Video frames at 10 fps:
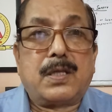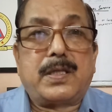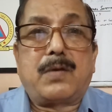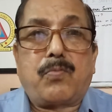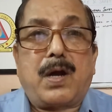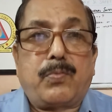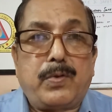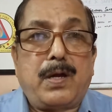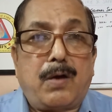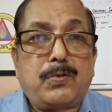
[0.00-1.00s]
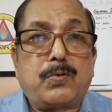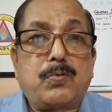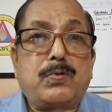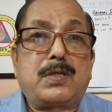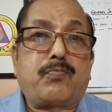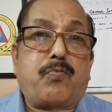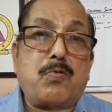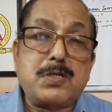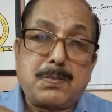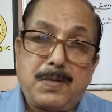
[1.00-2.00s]
Then what we have to do is
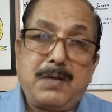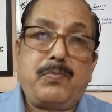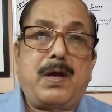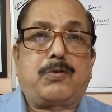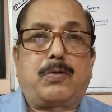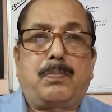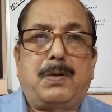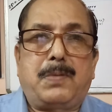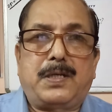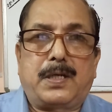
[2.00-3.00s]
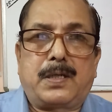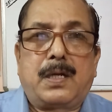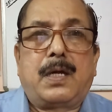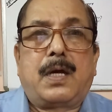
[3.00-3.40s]
forcibly we have to implement it.